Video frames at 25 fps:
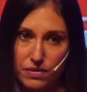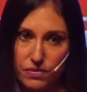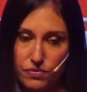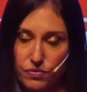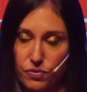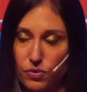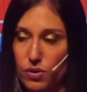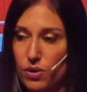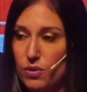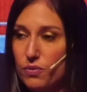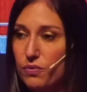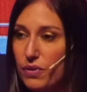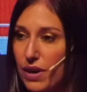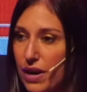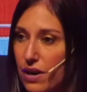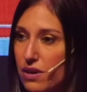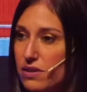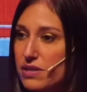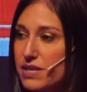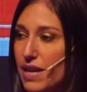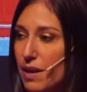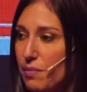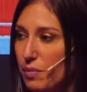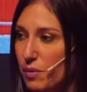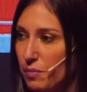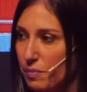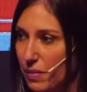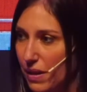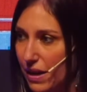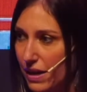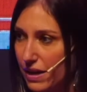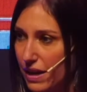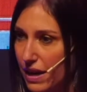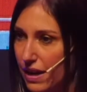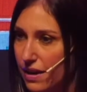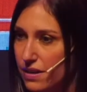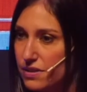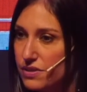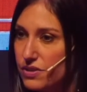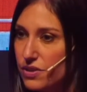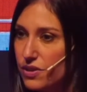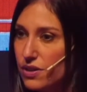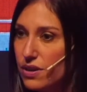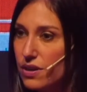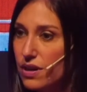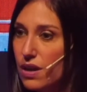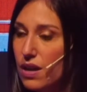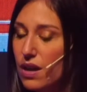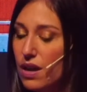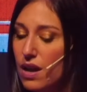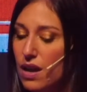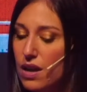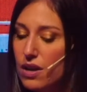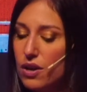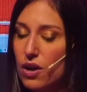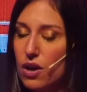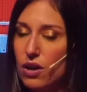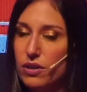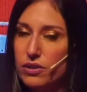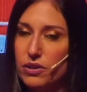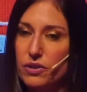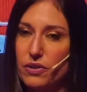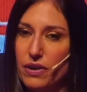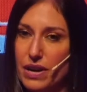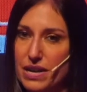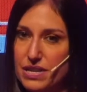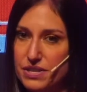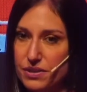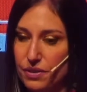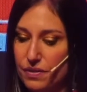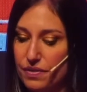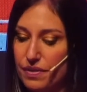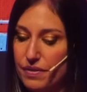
for a rare type of blood cancer called gray zone